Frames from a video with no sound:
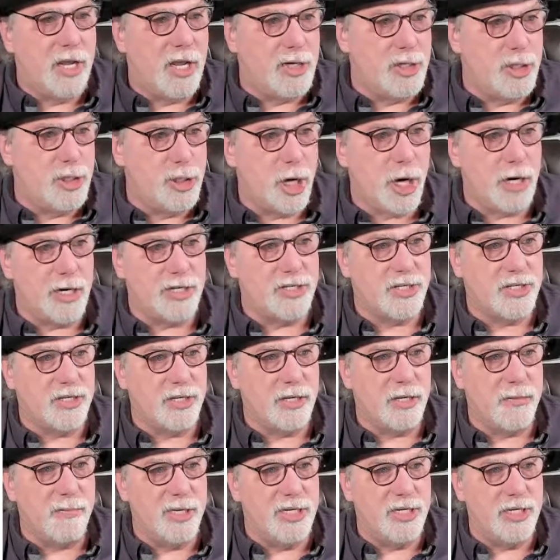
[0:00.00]
charts
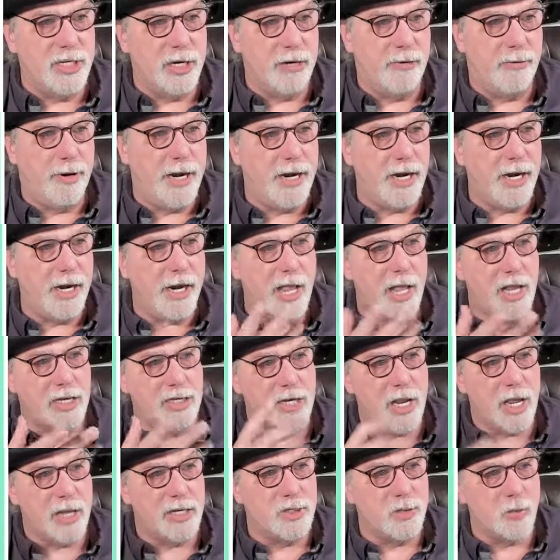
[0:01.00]
that can be generated,
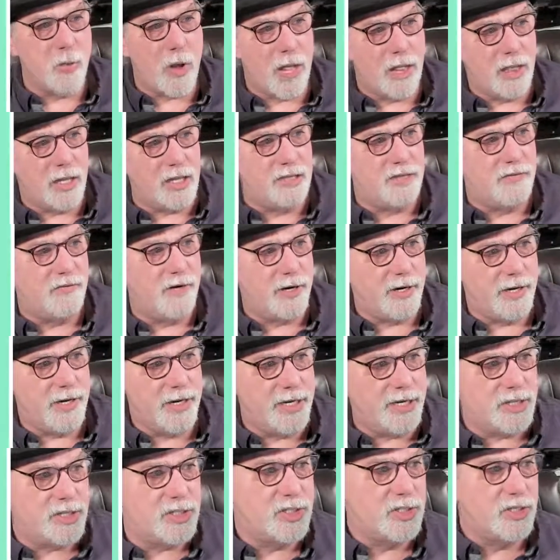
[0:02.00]
as well as
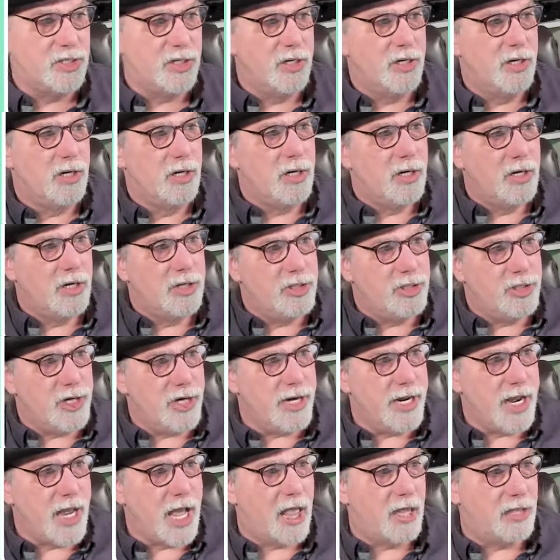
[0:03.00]
various
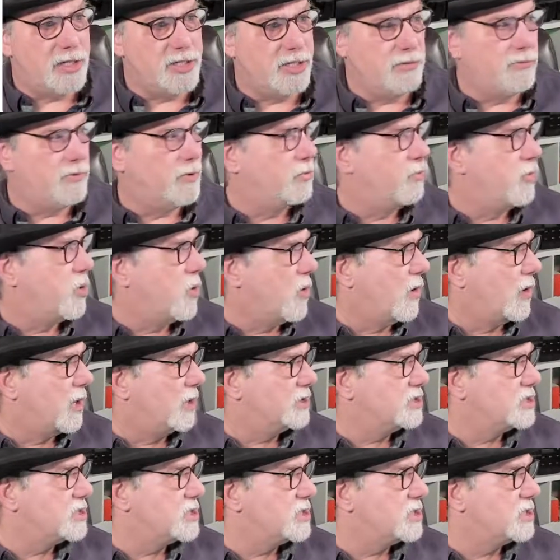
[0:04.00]
genealogy
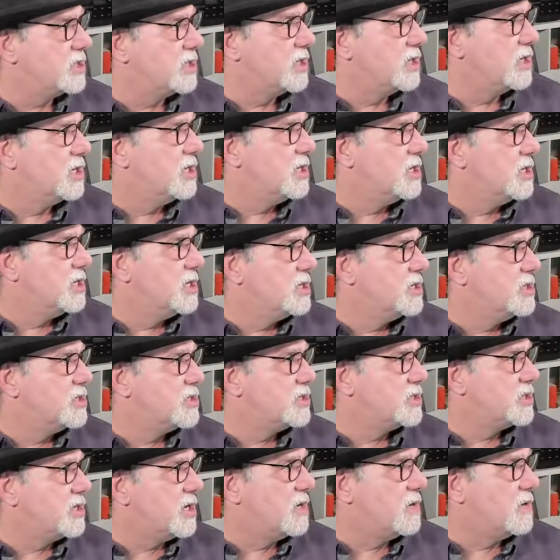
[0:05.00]
reports.
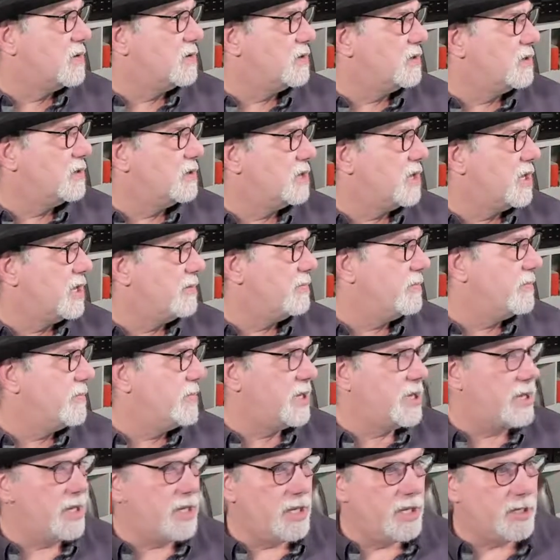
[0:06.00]
So let
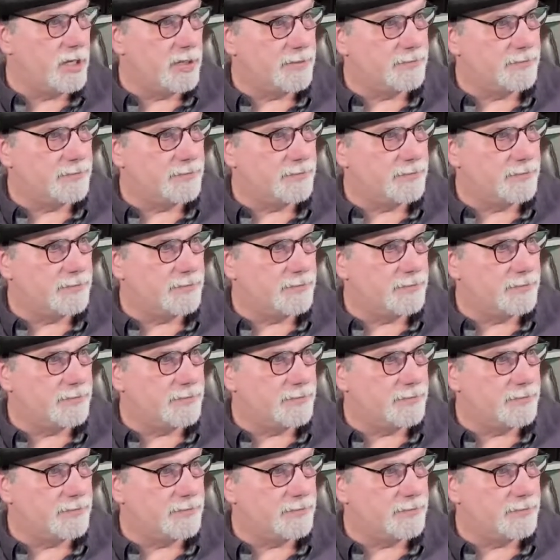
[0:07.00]
me